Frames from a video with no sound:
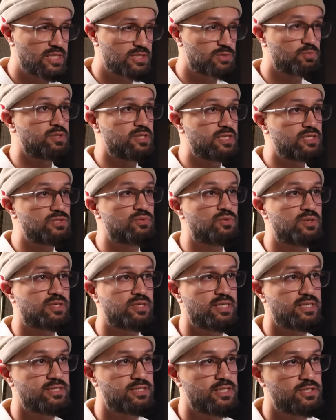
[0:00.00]
that's what these
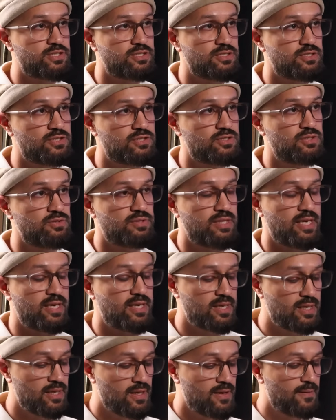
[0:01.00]
organizations do.
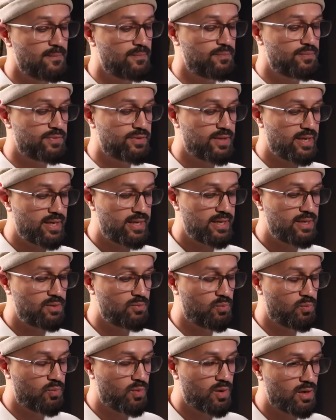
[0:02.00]
They
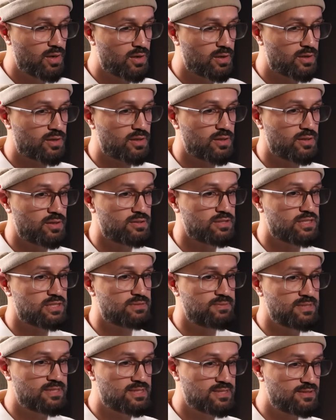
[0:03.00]
work
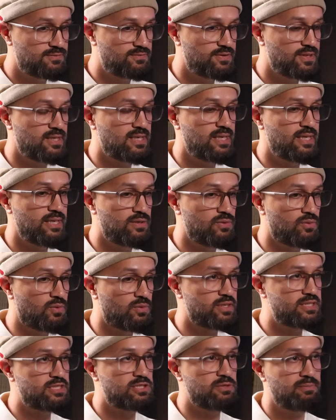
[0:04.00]
specifically in
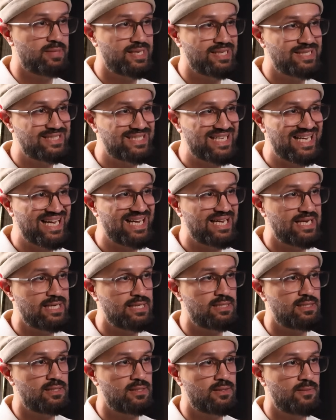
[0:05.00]
order to
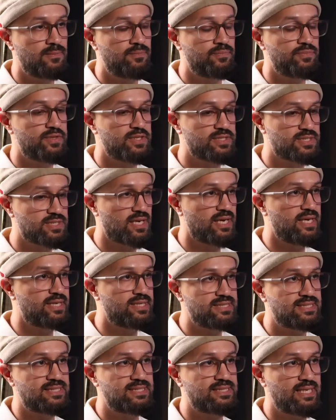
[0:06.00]
maintain the
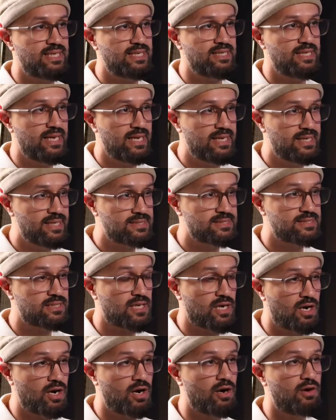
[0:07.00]
Zionist state in its
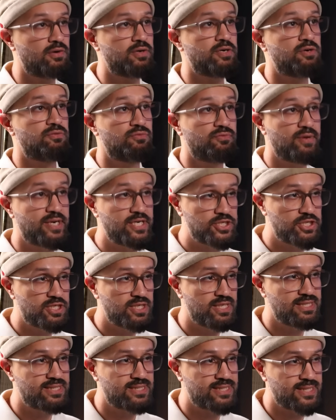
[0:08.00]
current
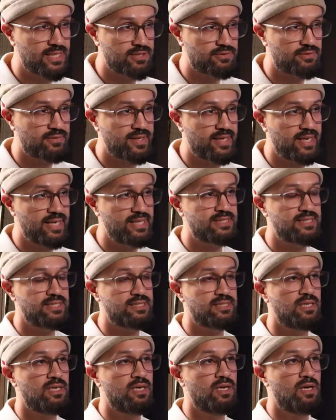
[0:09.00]
racially
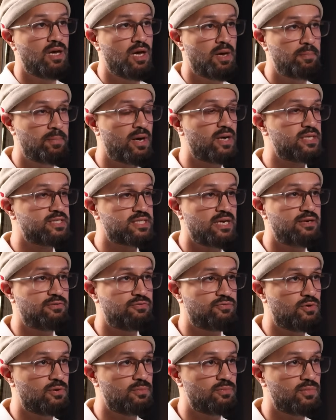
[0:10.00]
segregated apartheid
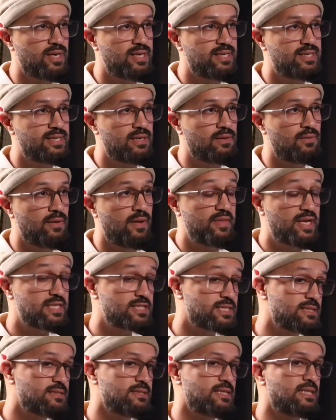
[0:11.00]
form right now. And
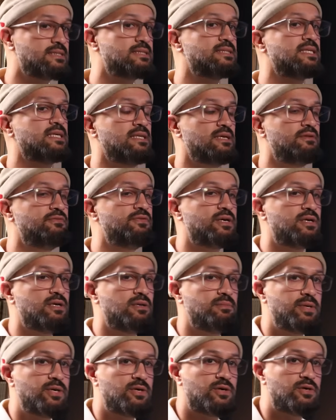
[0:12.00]
that's
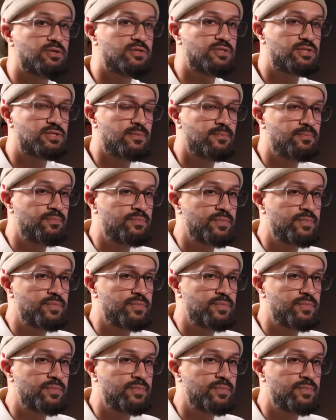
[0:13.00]
significant because